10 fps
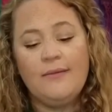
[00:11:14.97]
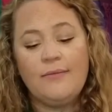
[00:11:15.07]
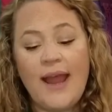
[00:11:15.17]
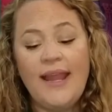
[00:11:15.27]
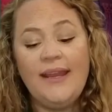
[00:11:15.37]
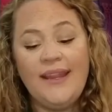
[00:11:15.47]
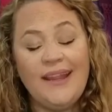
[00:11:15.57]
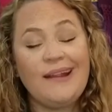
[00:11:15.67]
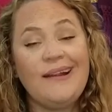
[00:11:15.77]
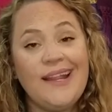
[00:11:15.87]
right
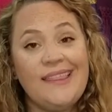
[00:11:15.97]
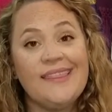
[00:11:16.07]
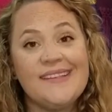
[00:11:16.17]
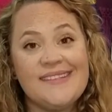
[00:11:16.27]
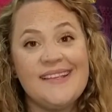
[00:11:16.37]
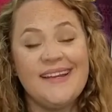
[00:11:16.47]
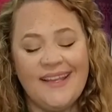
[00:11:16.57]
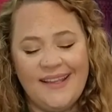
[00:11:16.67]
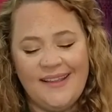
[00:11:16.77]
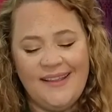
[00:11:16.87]
here in the
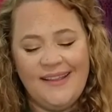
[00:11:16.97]
city.